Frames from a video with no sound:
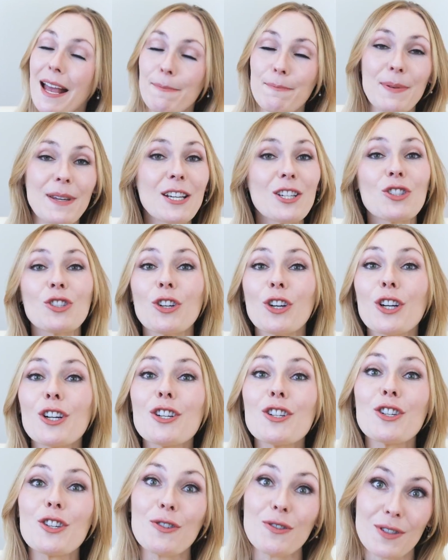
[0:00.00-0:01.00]
And be
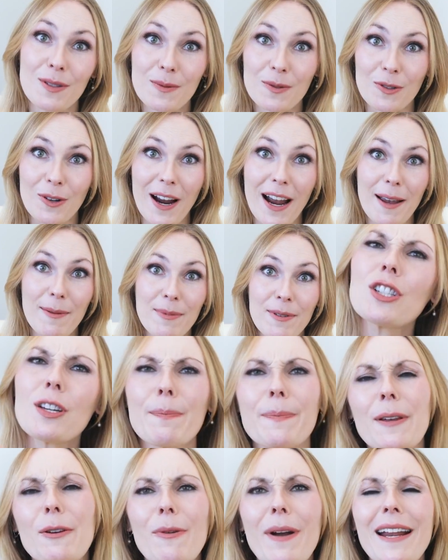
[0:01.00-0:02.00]
sure to subscribe.
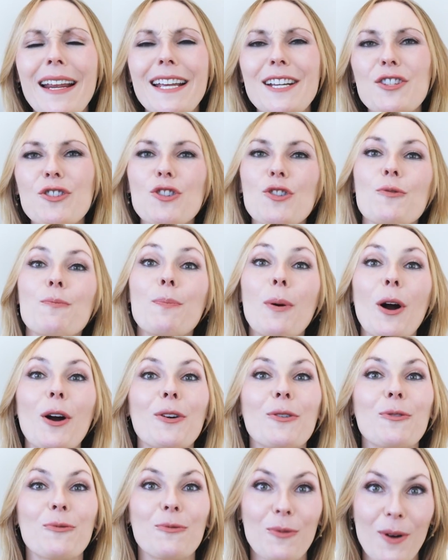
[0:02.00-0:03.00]
Jumping right into
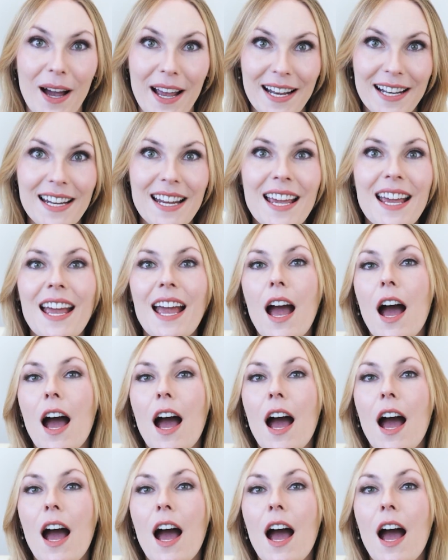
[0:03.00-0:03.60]
part 1